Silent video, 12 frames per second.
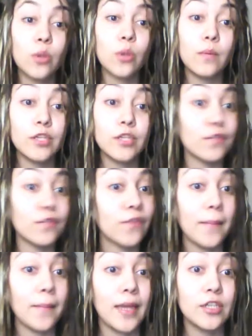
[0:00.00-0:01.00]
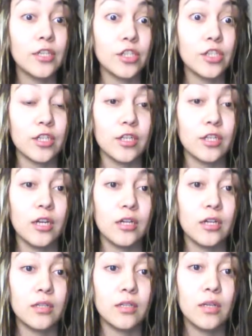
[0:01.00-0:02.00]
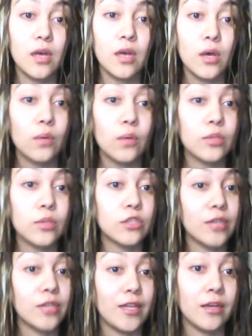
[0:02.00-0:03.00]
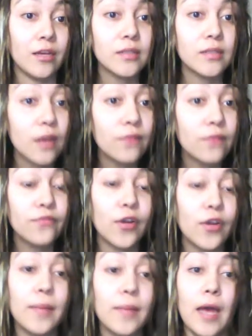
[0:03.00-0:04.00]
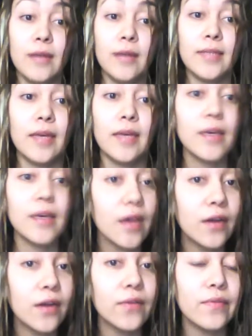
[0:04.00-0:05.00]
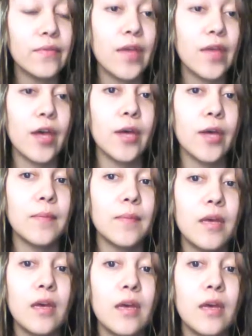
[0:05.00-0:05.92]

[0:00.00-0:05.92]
so much information on where dreadlocks come from, how to take care of them,